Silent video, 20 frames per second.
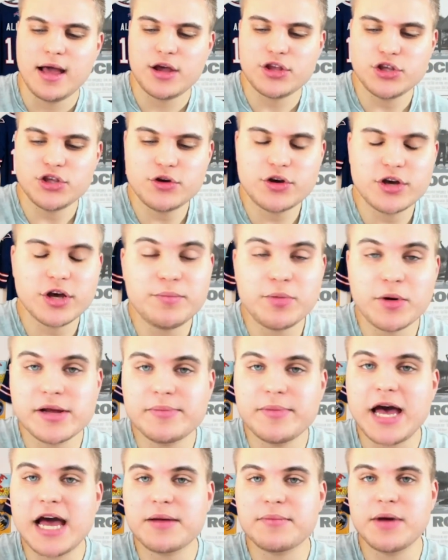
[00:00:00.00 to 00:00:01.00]
You could
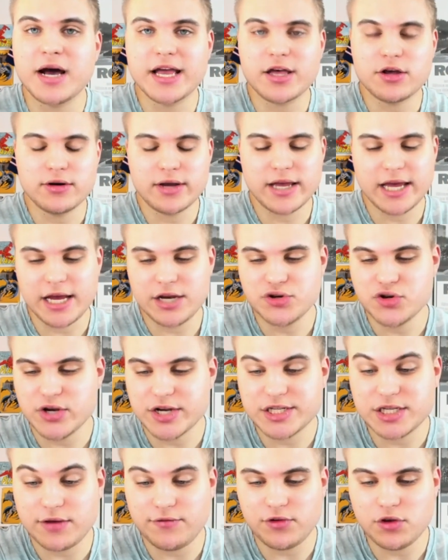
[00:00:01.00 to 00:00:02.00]
bring back Michael
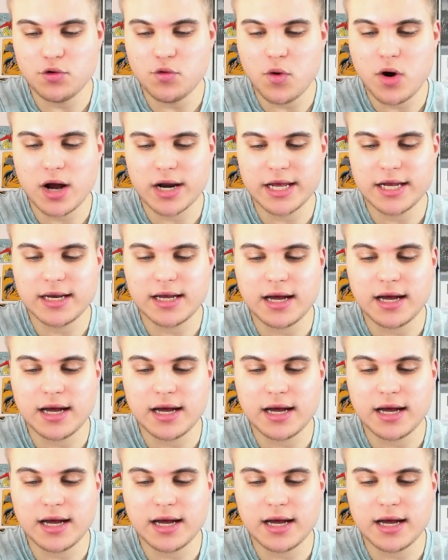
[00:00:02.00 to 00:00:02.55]
Kendricks if you wanted.